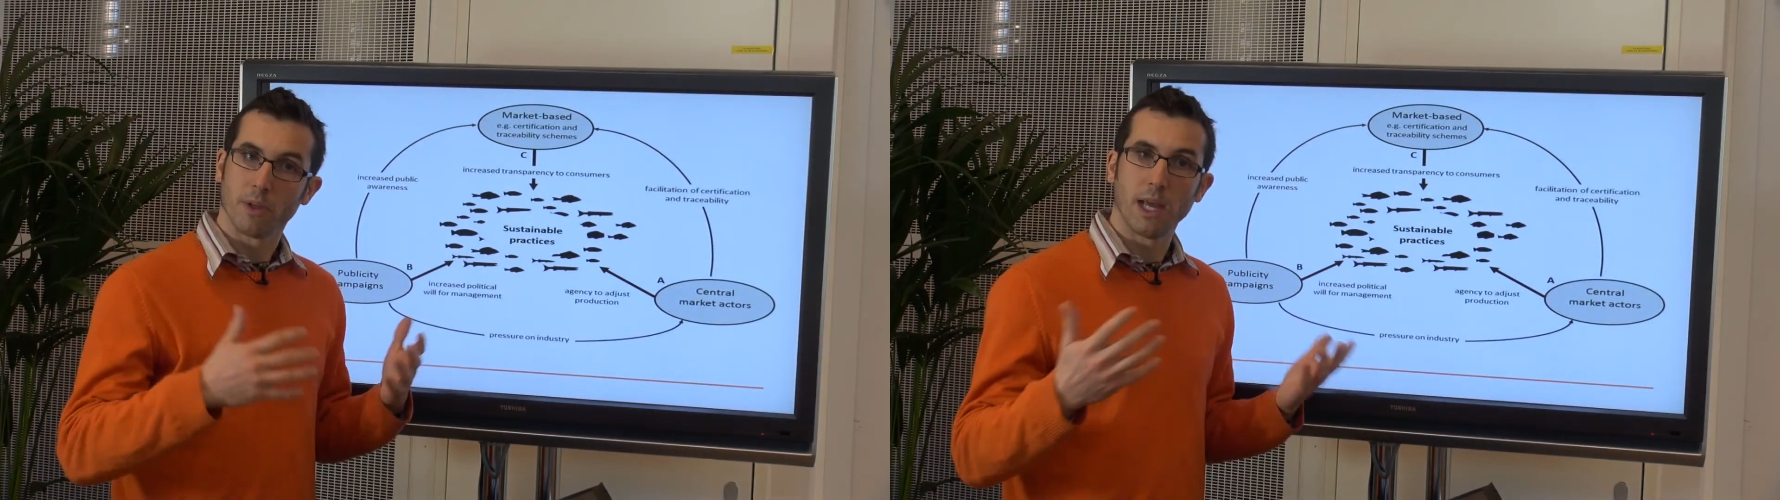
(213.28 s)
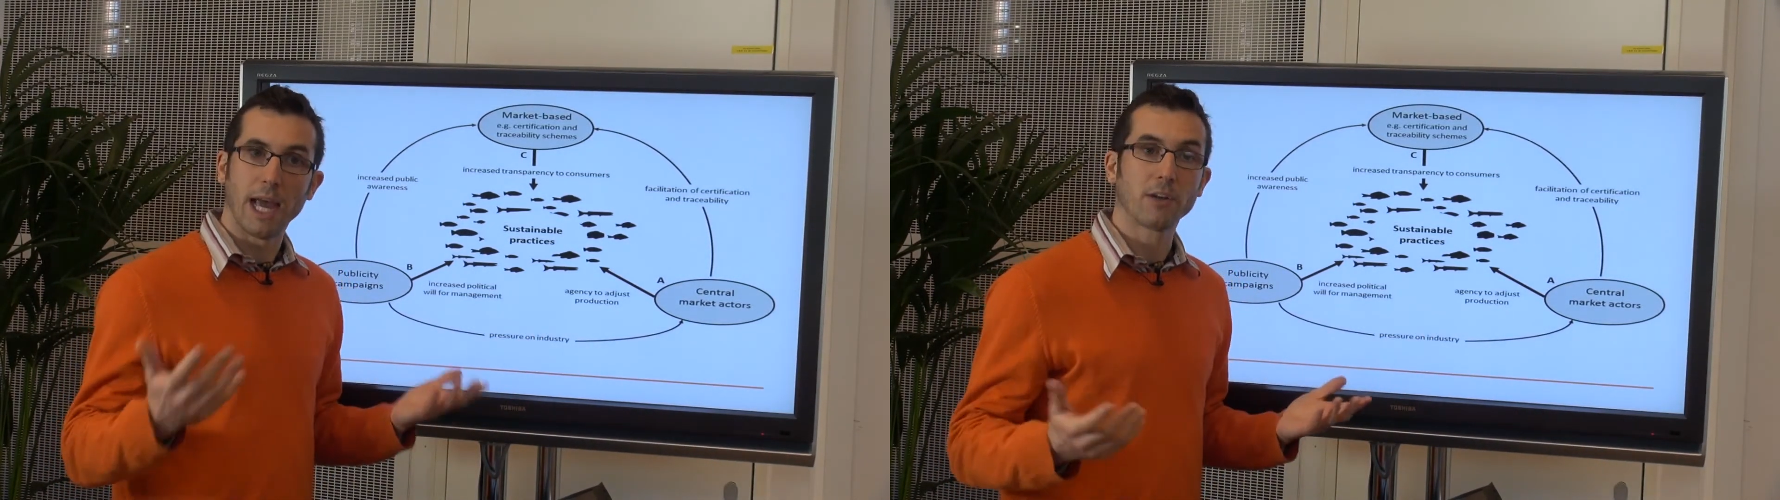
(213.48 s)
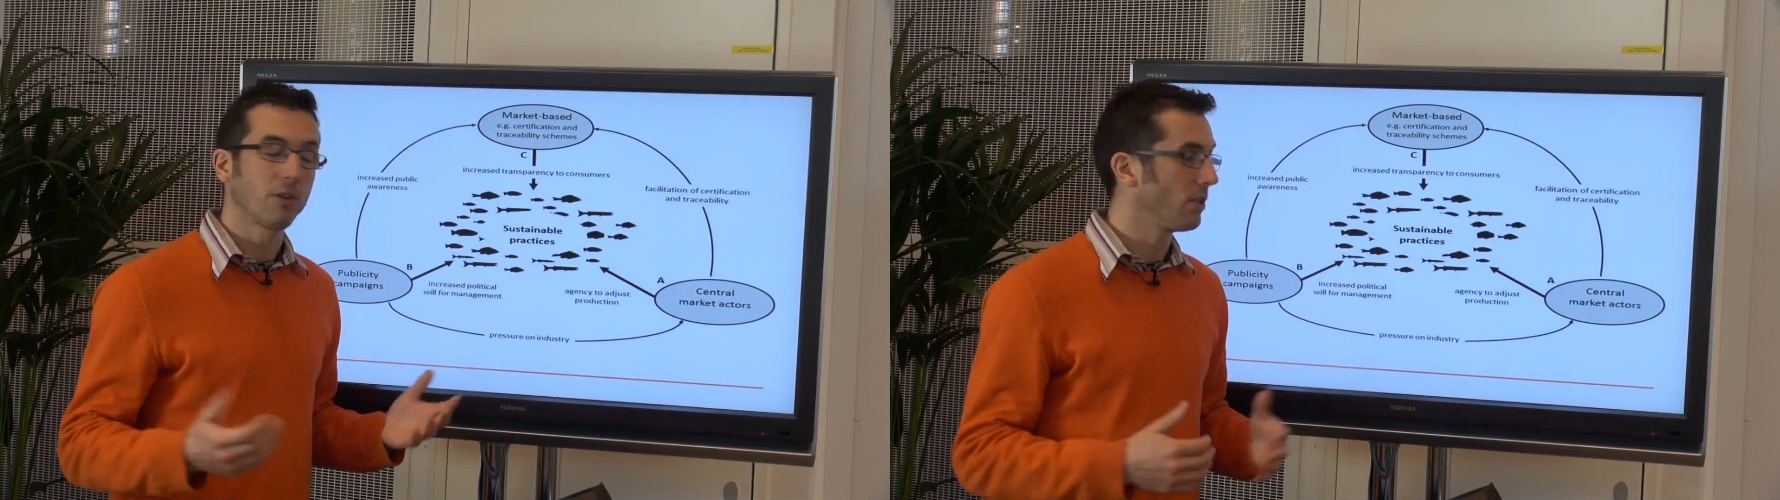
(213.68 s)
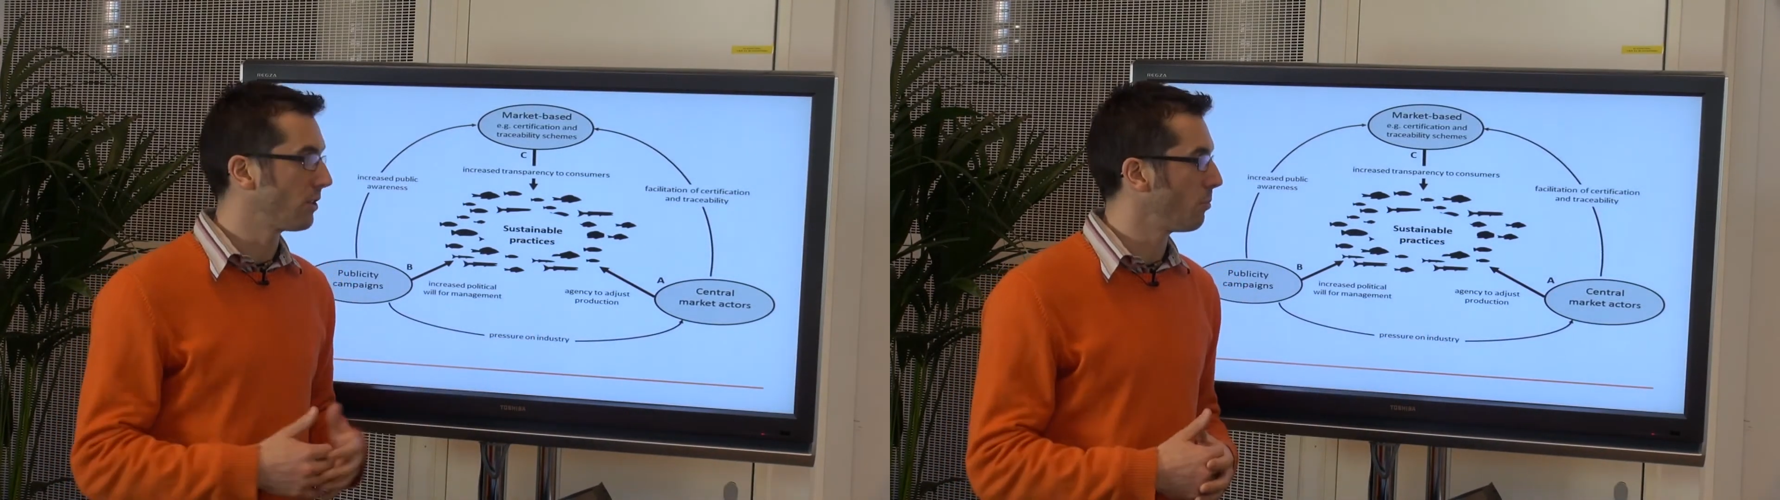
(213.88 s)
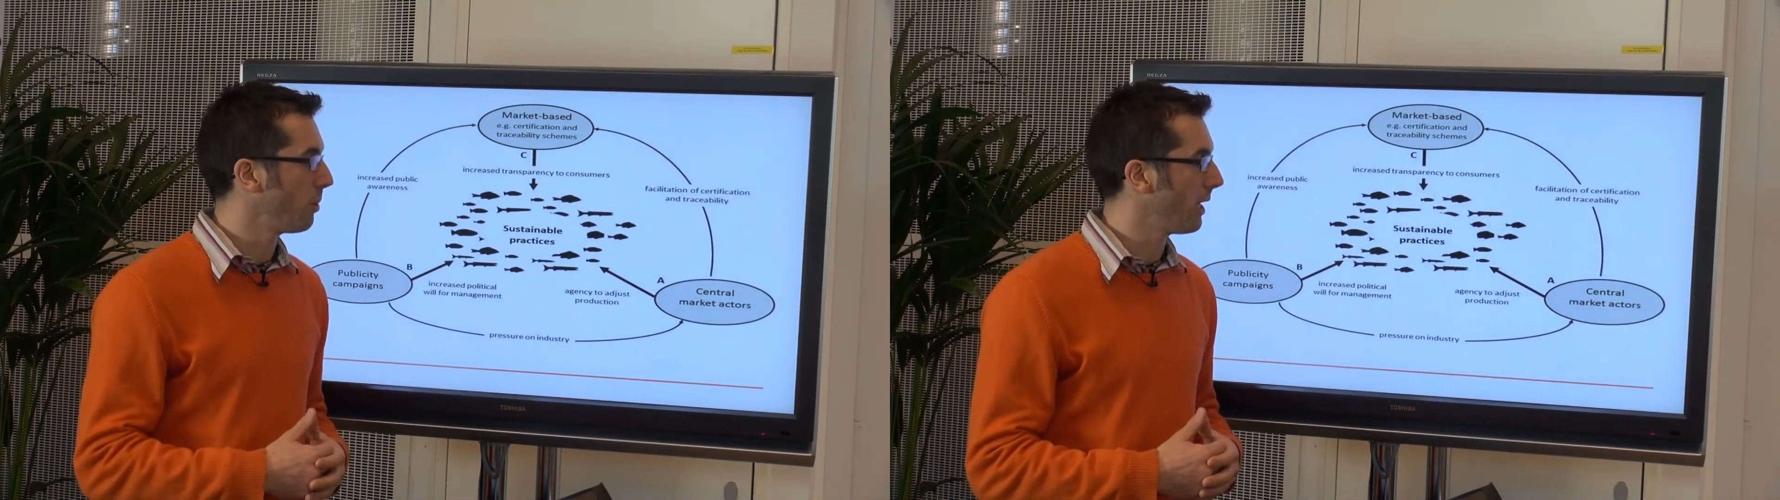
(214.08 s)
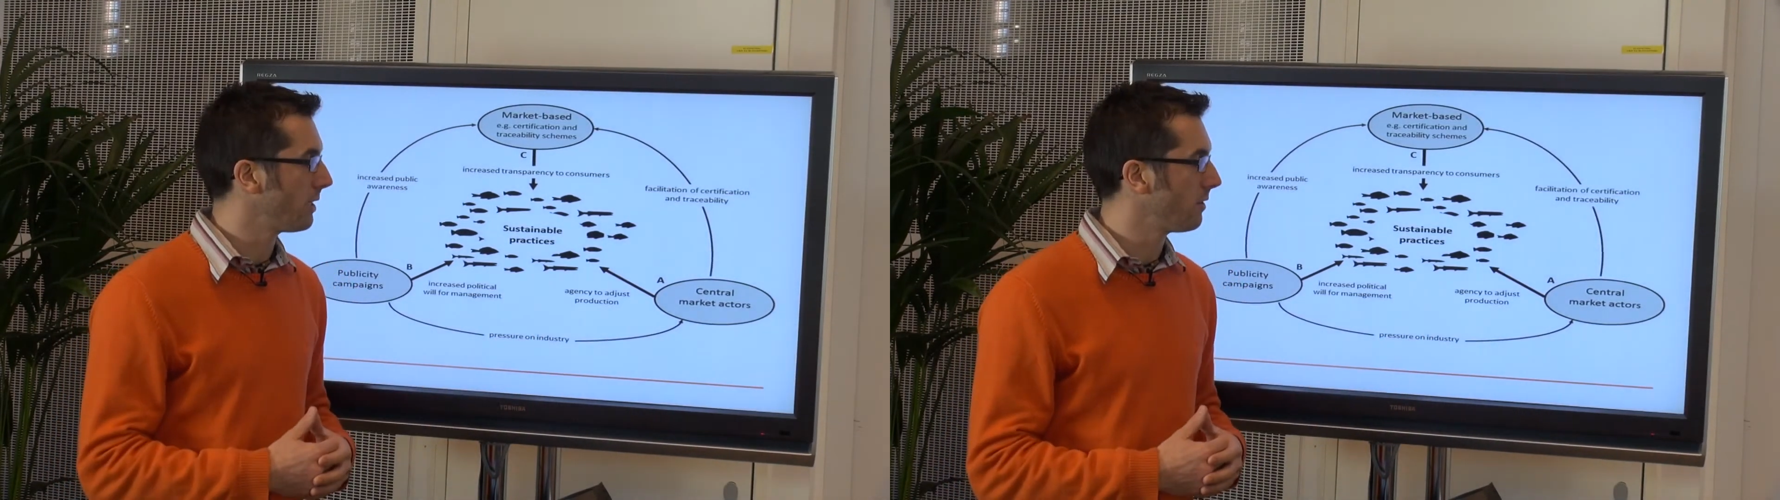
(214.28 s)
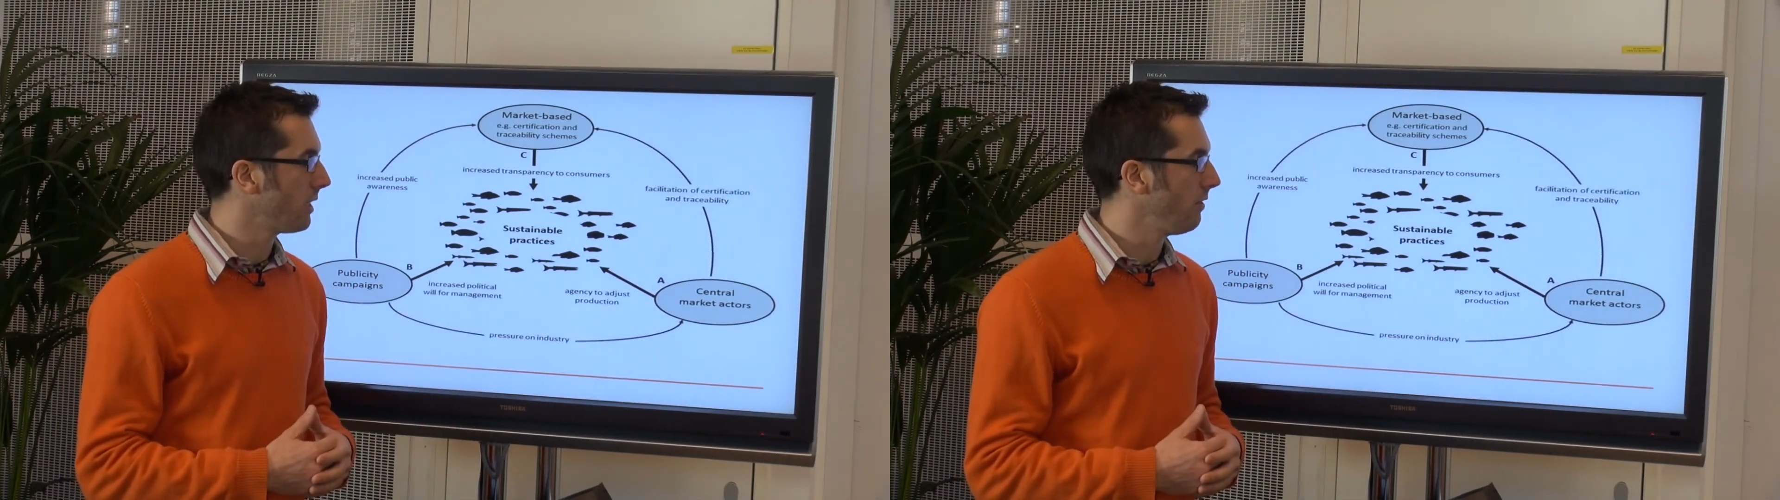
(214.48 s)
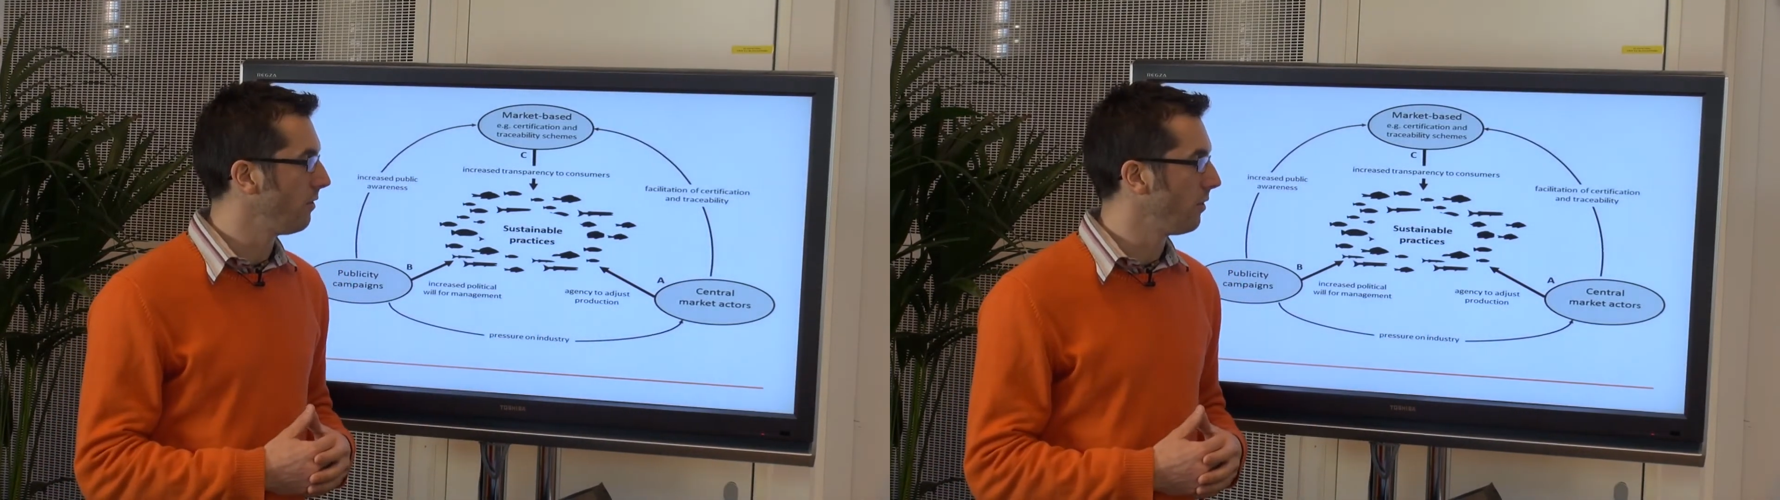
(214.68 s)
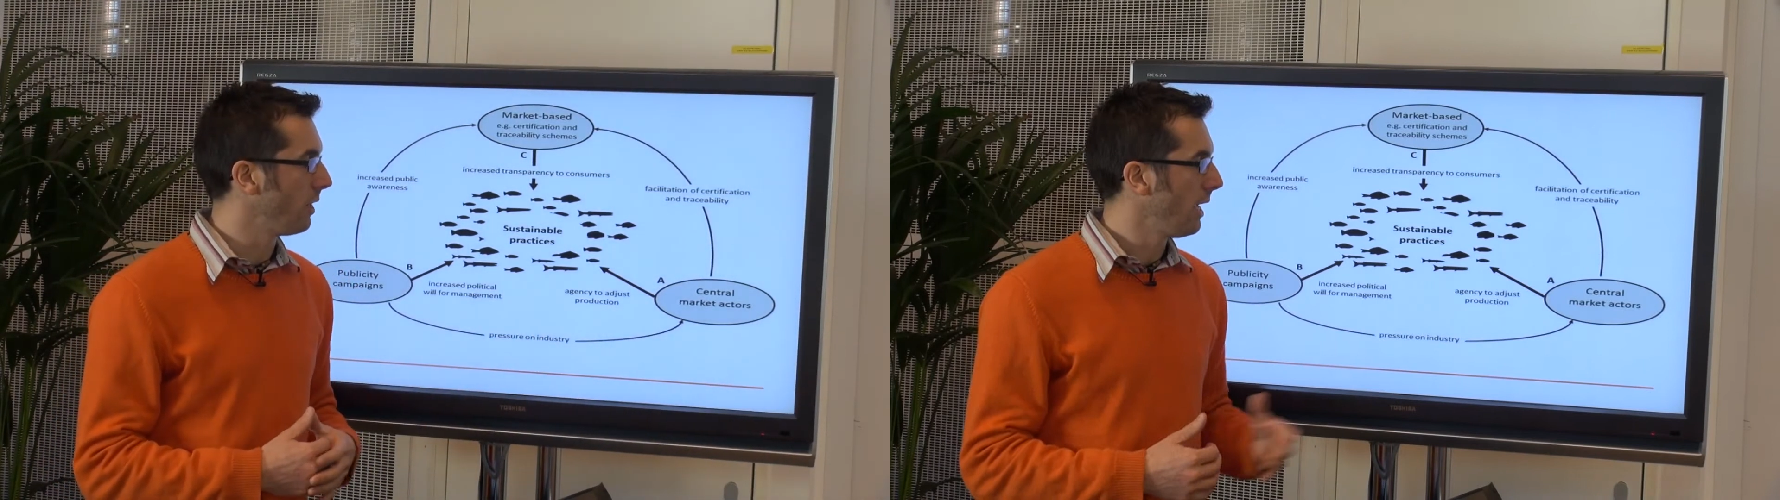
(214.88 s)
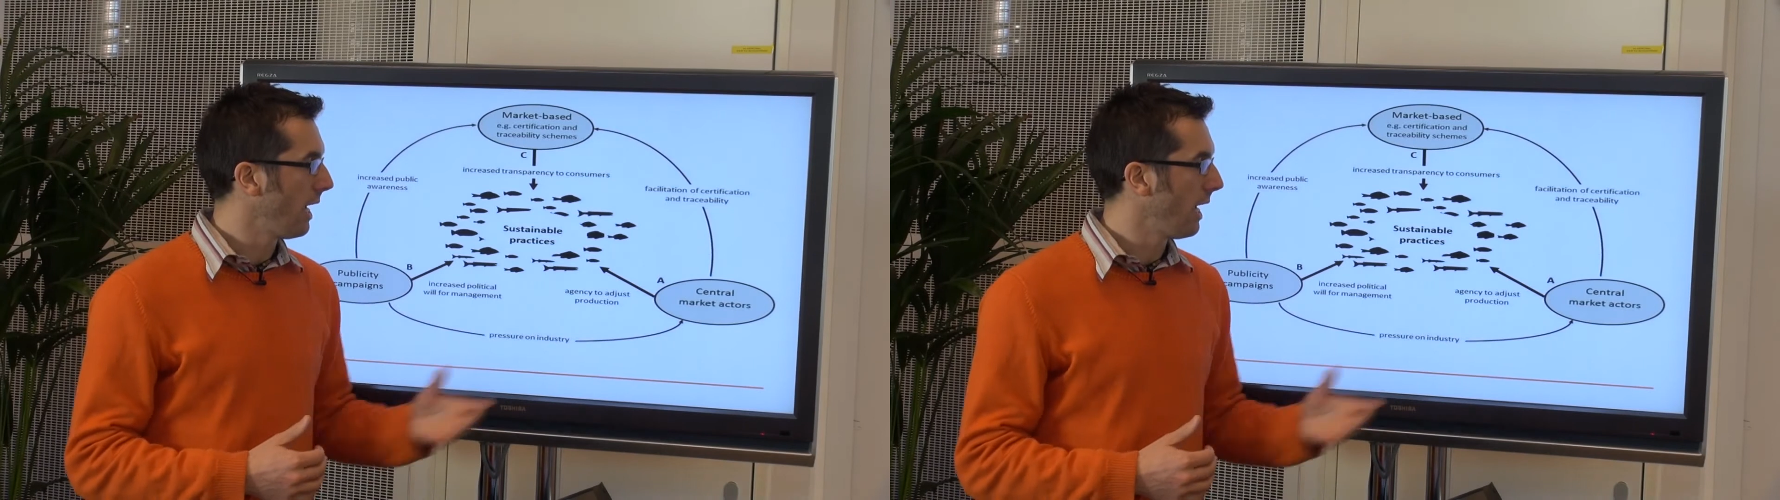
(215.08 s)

aggregate supplies of seafood,